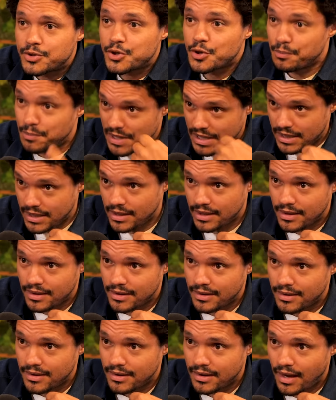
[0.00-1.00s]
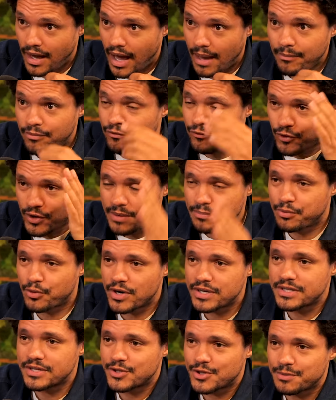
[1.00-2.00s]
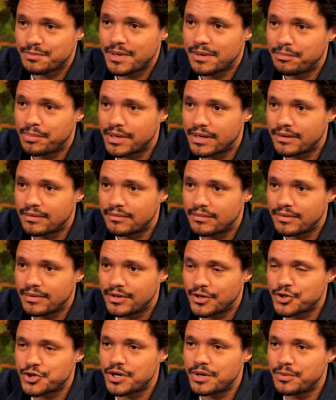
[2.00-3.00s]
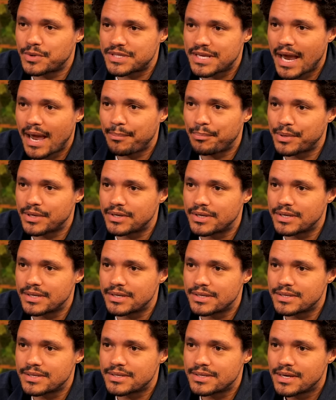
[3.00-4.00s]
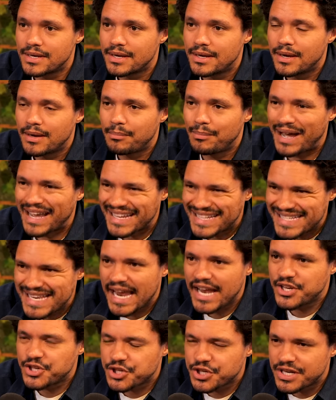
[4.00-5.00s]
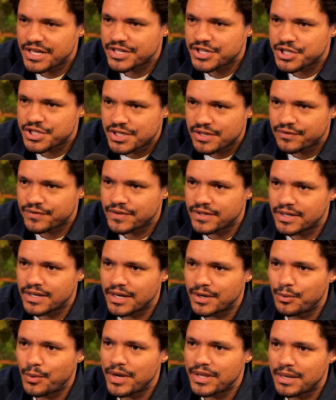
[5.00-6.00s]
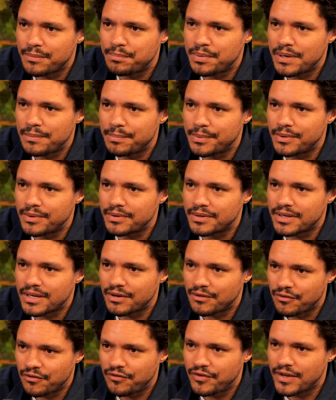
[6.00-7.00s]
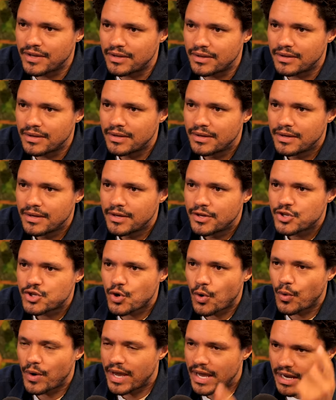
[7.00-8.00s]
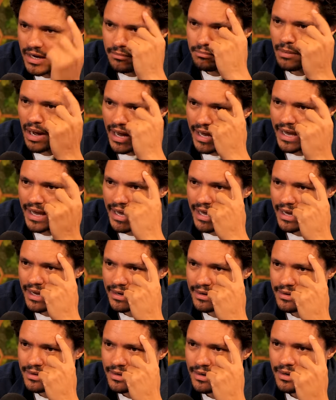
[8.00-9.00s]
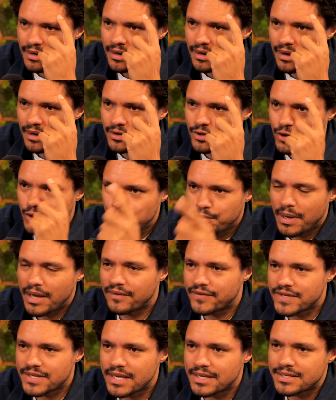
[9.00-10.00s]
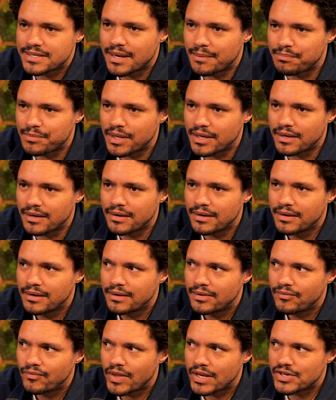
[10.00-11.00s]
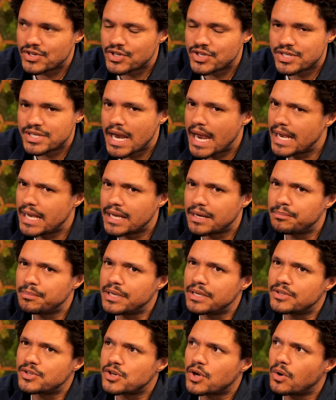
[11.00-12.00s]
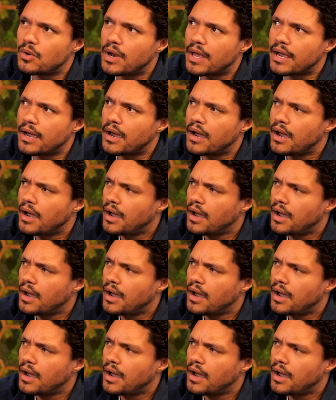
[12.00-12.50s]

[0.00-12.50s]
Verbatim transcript: To me, I'm fully present to me, but literally what's happened is my attention has shifted in a way that people can feel. So in my head, you may have said something that has just taken me to go like,